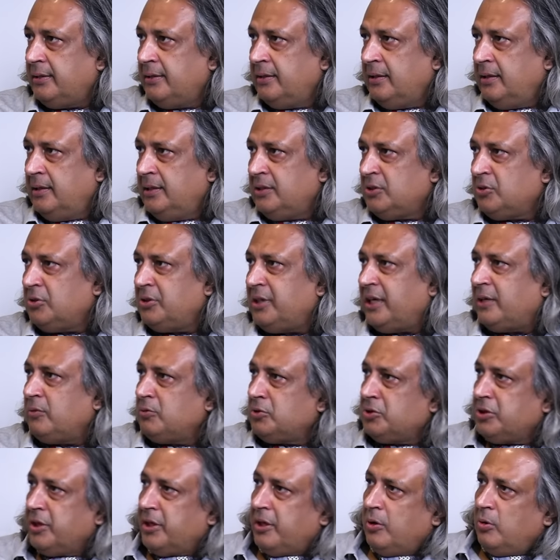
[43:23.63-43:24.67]
Okay. So that
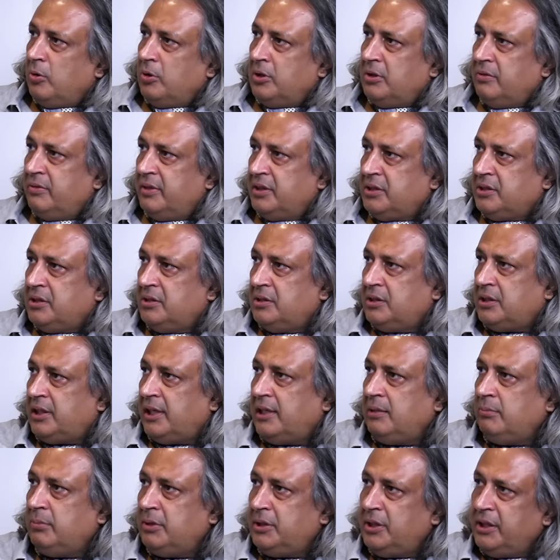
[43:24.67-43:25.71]
was secured, the western
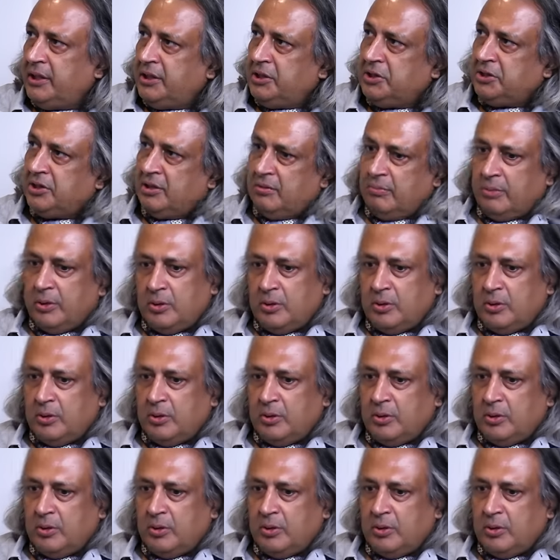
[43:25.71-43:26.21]
side, but the eastern,